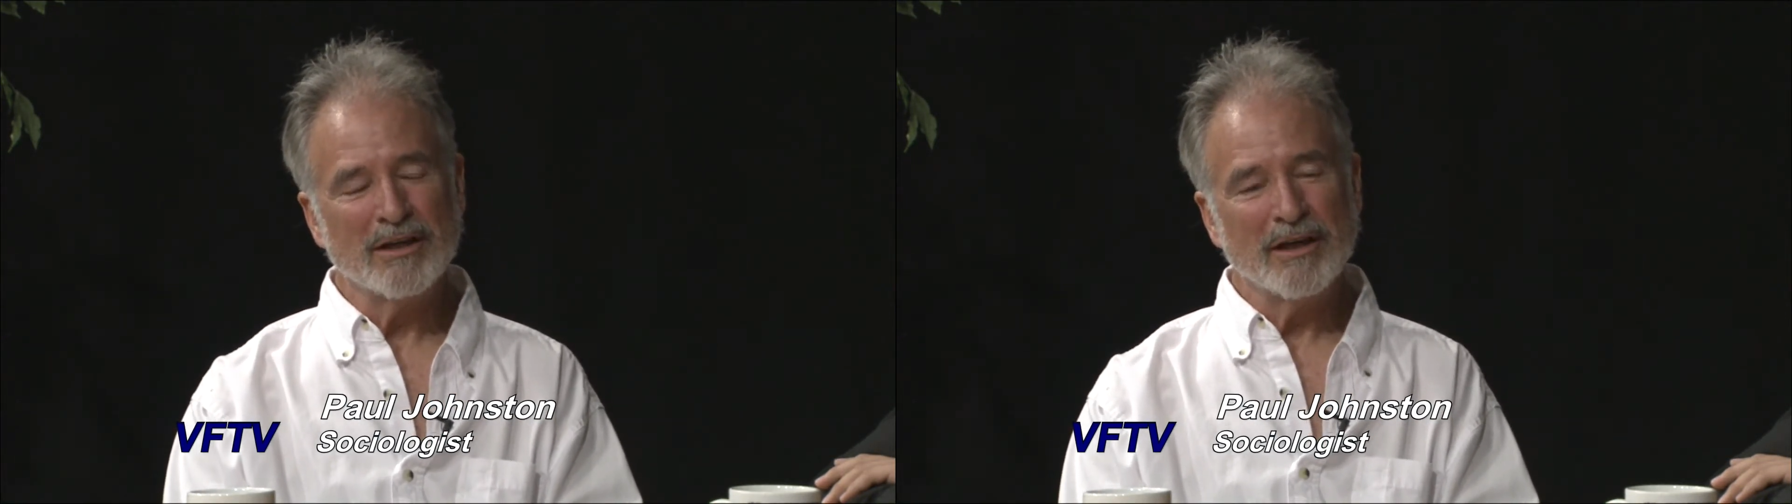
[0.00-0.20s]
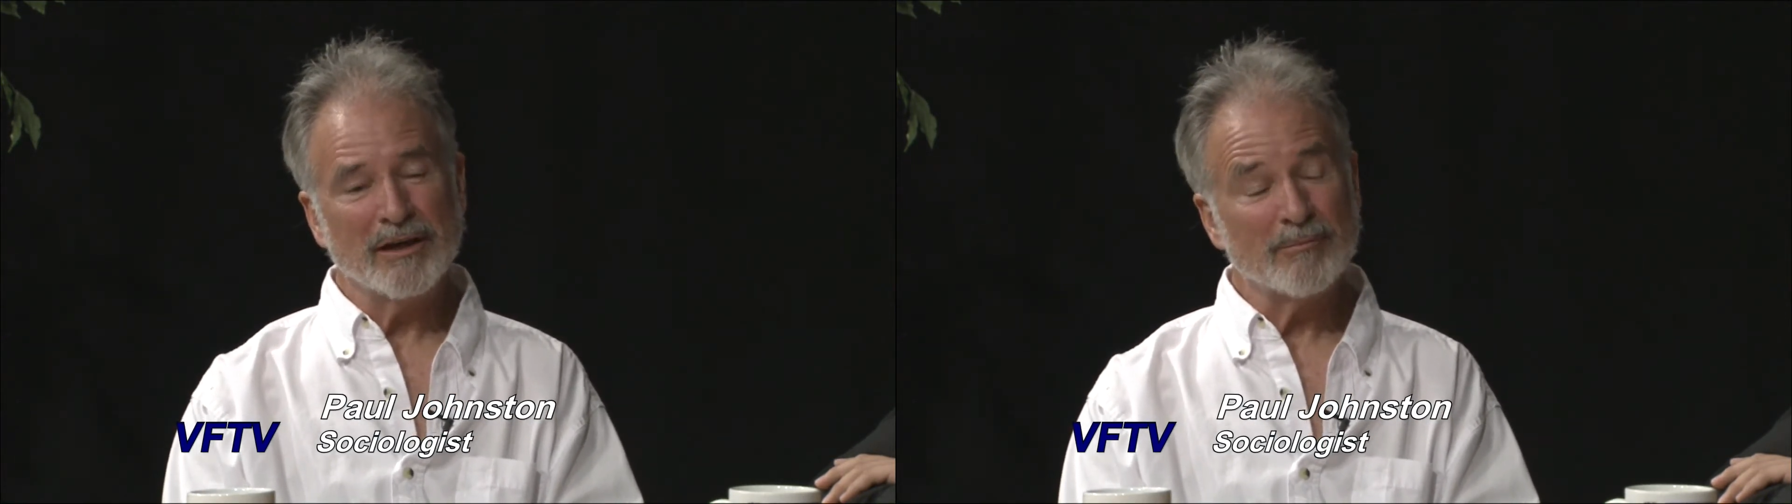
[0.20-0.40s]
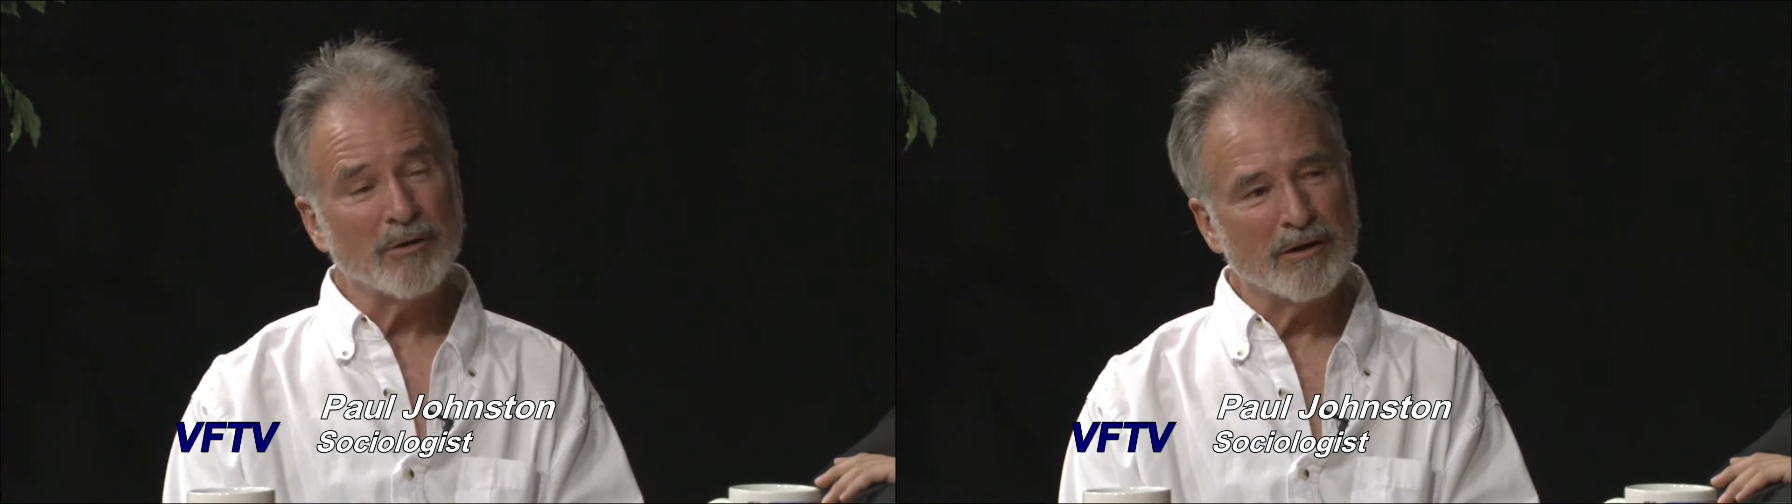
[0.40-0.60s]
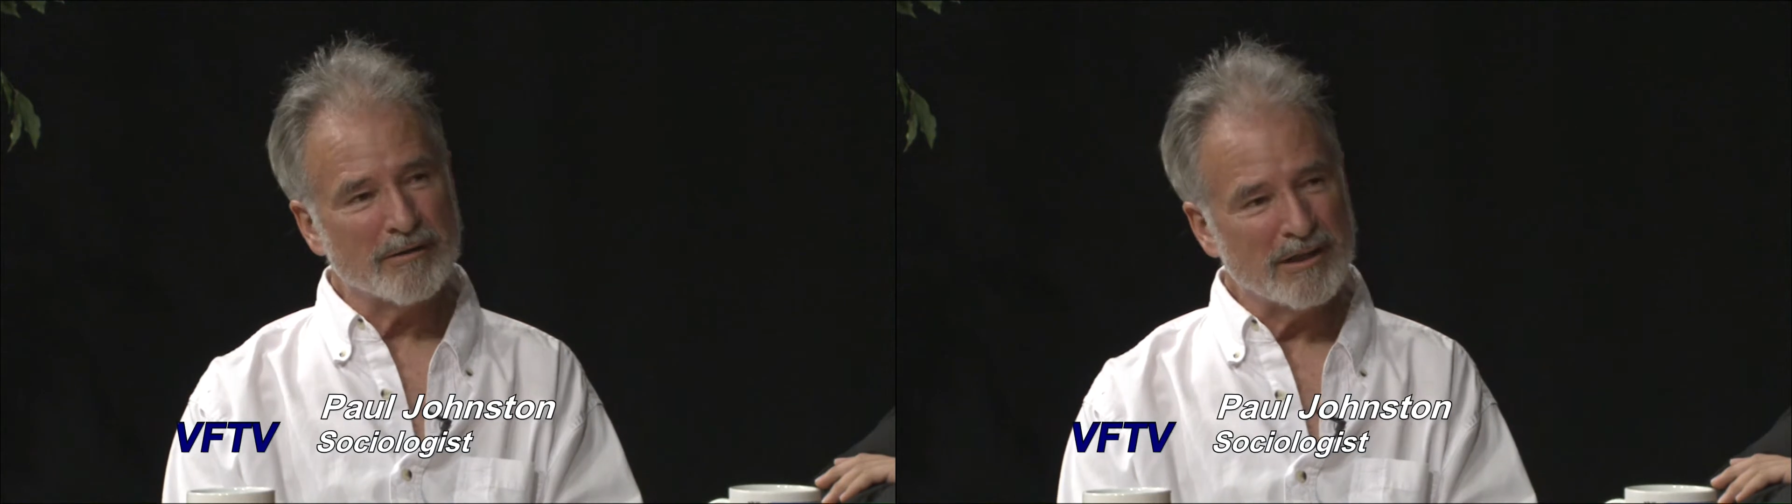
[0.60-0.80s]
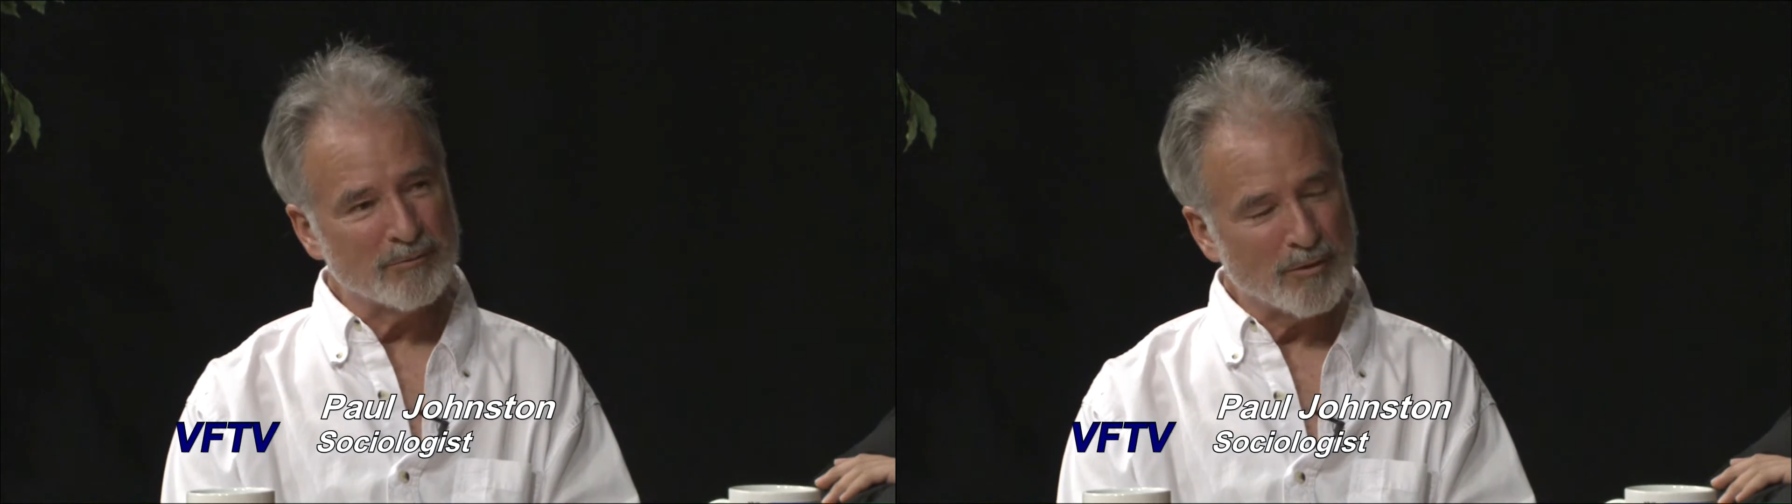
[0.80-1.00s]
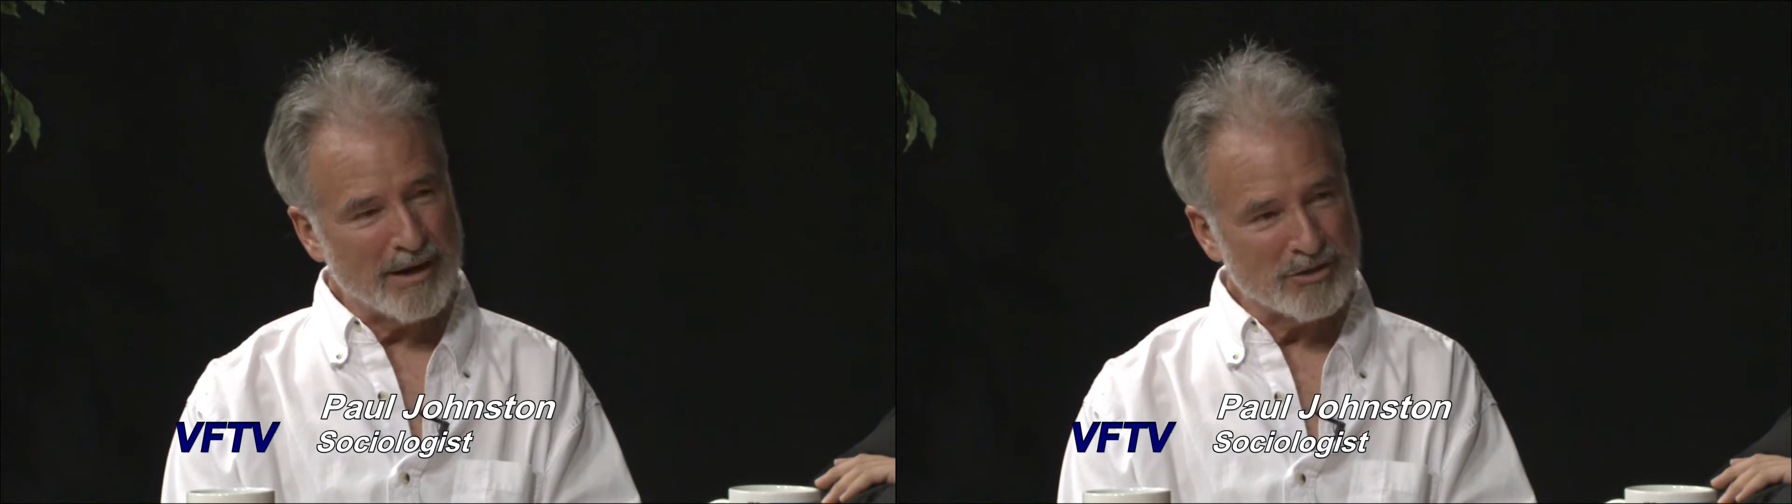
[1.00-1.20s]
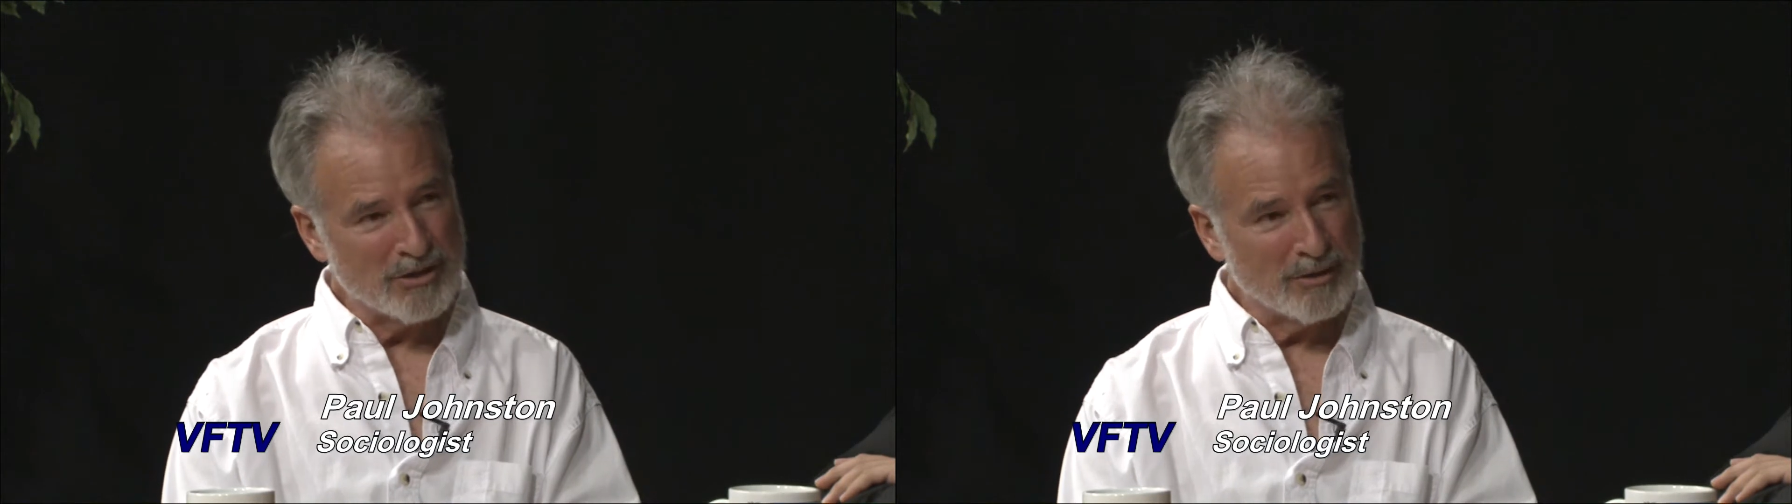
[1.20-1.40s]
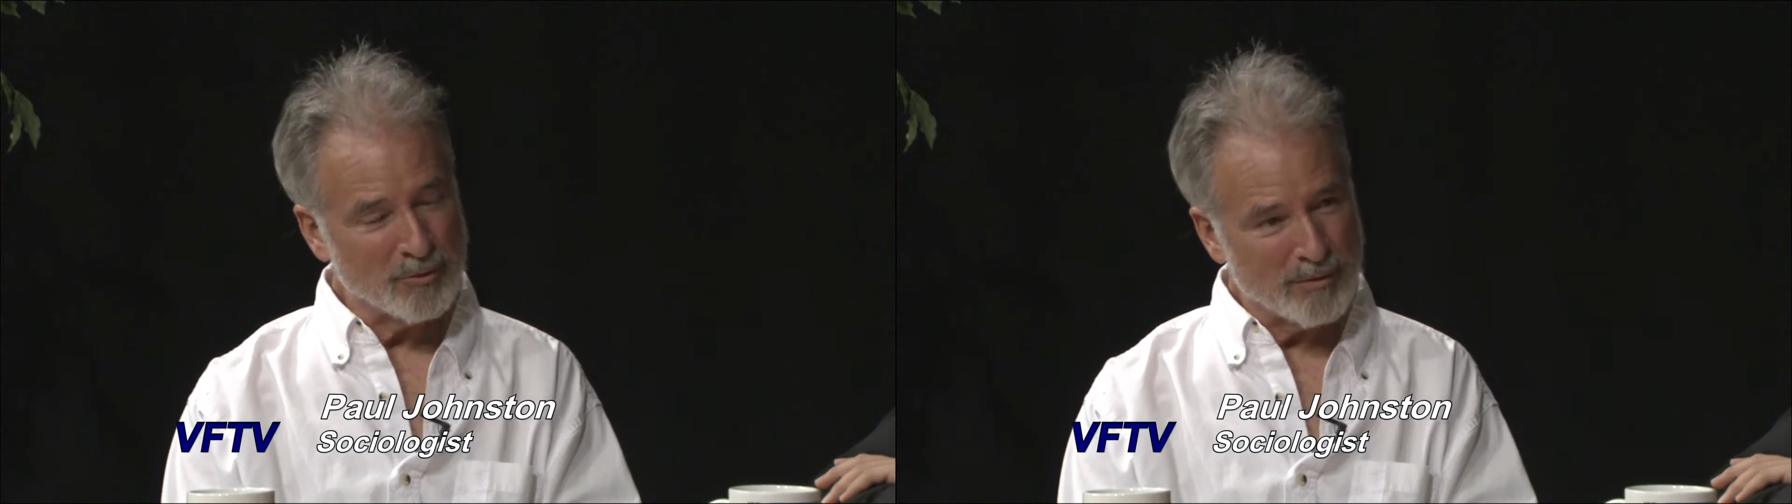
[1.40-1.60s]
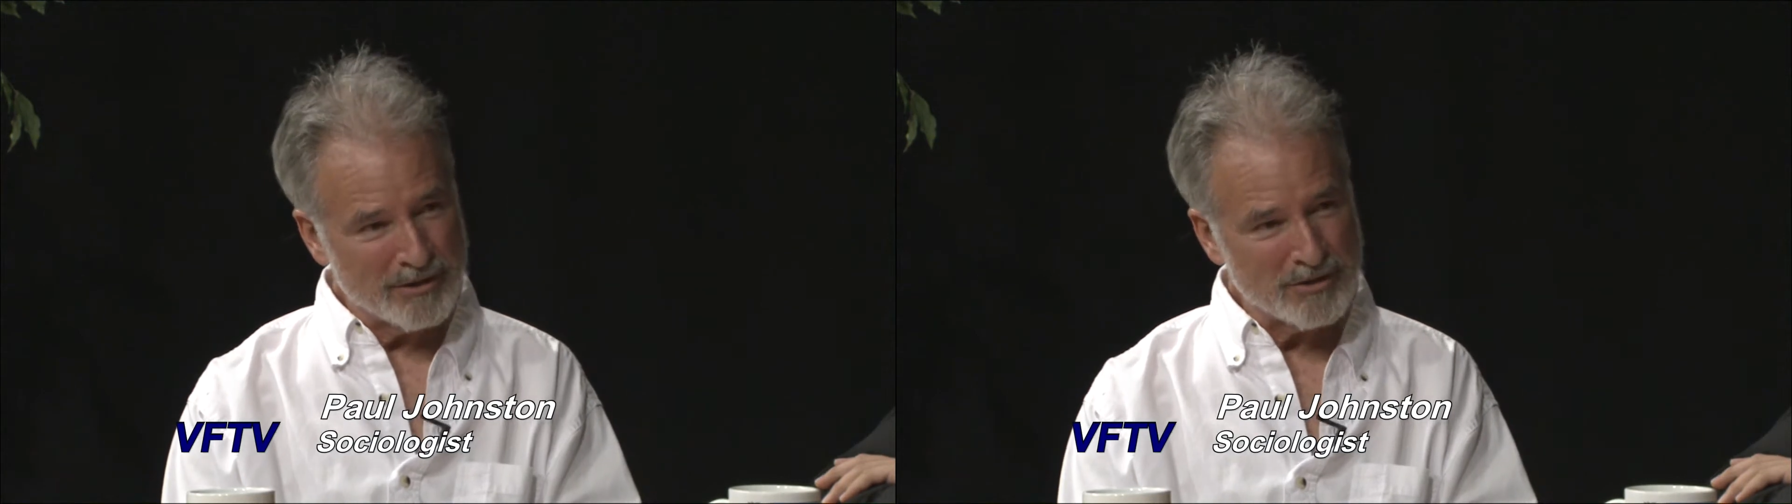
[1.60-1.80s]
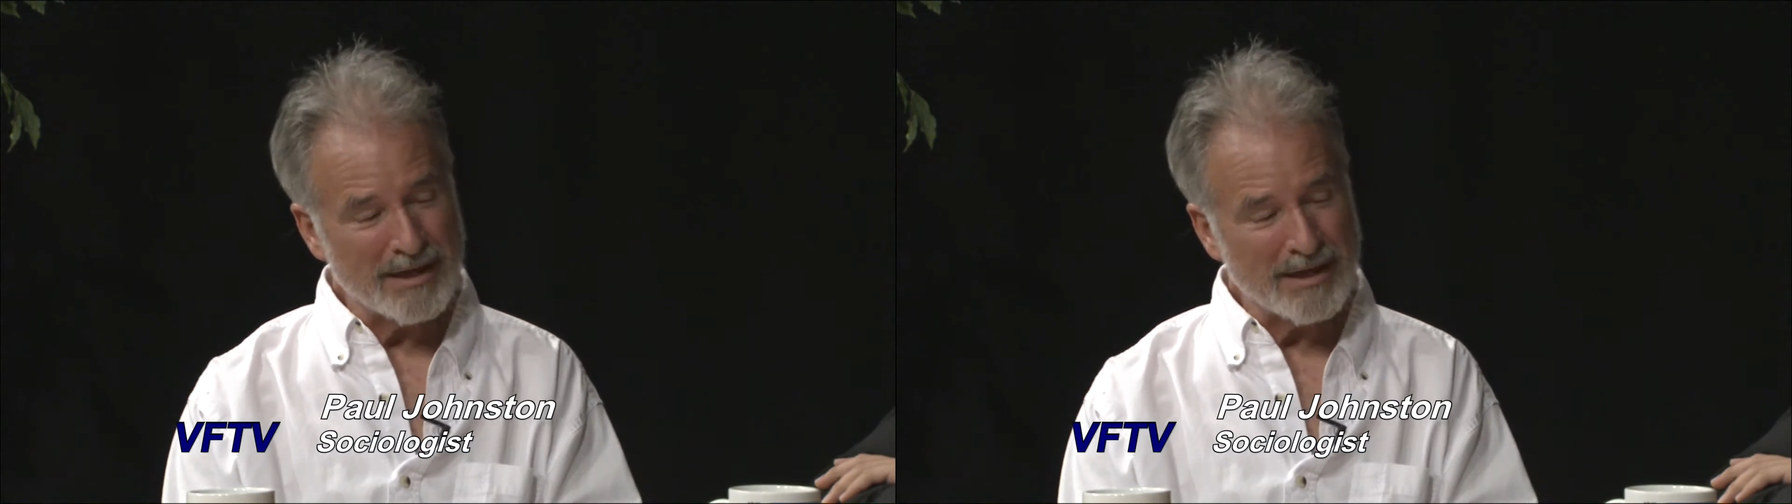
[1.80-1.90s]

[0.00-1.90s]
And I'm part of the Immigration